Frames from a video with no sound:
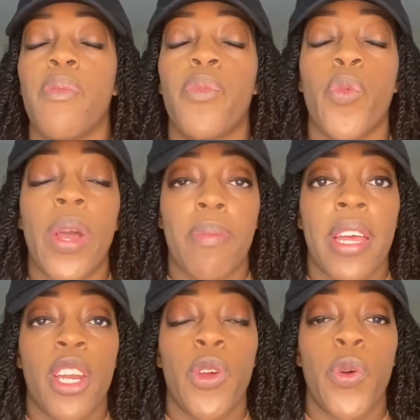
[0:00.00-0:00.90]

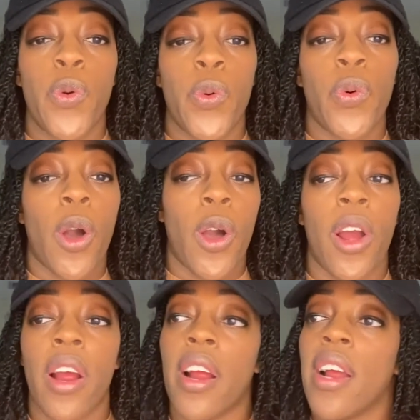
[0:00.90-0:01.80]
women who
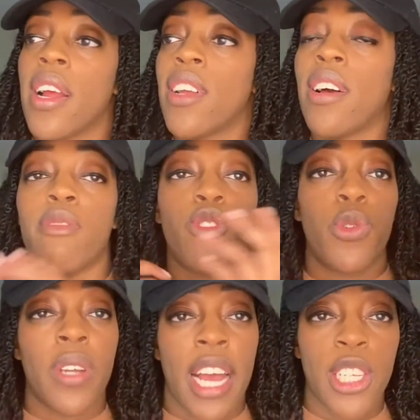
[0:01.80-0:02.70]
are of
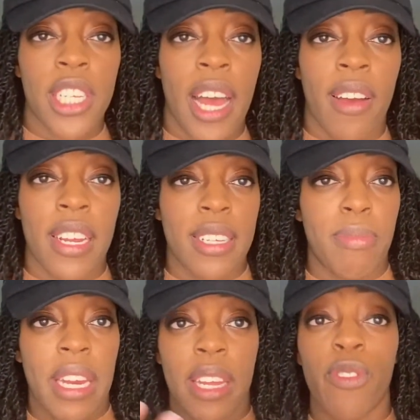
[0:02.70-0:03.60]
two nationalities,
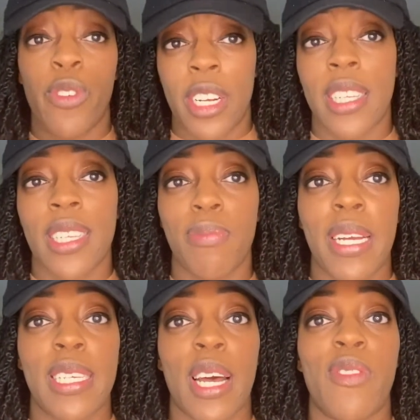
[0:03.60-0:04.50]
meaning for instance
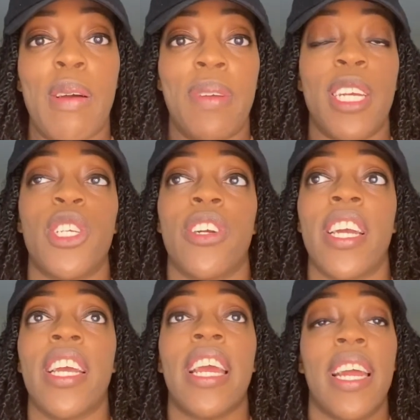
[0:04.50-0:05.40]
myself, I'm
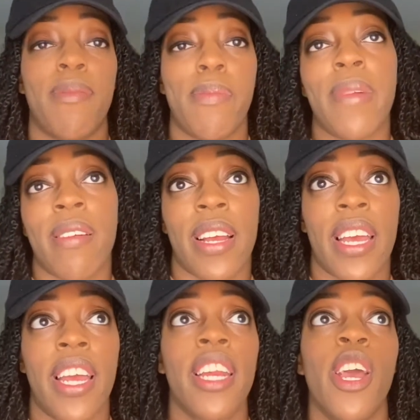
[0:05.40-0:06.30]
Nigerian and I'm
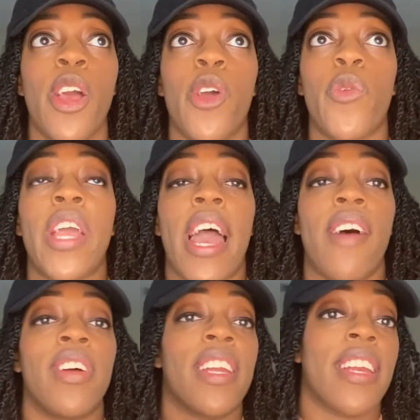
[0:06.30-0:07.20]
American, we have
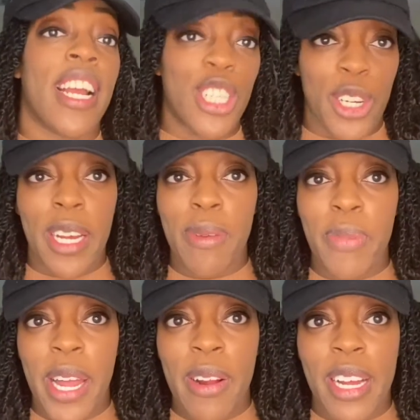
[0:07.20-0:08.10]
a Nigerian
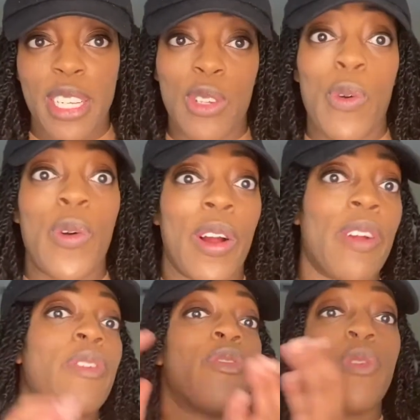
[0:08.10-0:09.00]
parent or
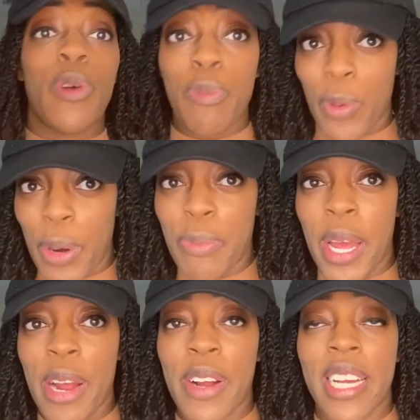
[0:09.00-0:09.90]
foreign-born
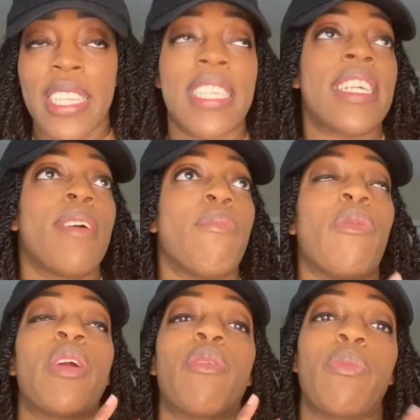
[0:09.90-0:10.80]
parents, but
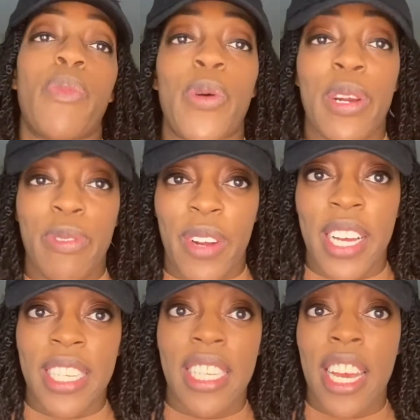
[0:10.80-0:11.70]
we were born and
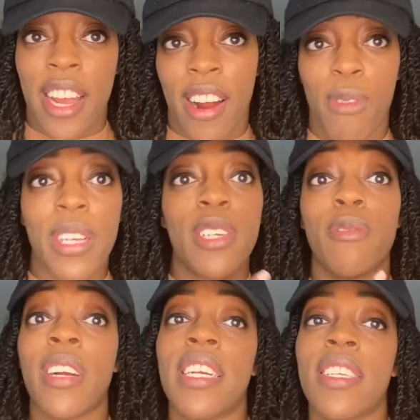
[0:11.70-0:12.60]
raised here. I wasn't
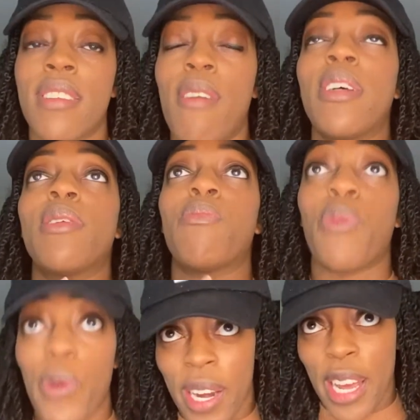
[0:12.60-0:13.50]
raised, I wasn't
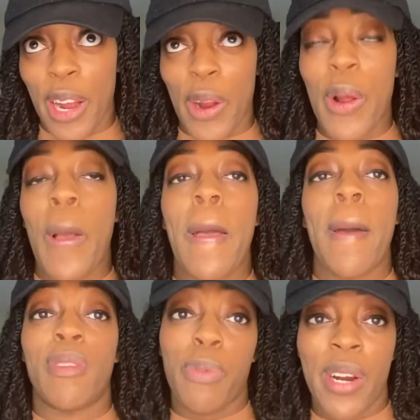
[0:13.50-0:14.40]
born here. I
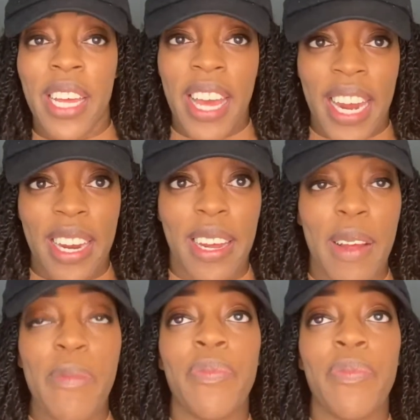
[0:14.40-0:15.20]
was born in Canada,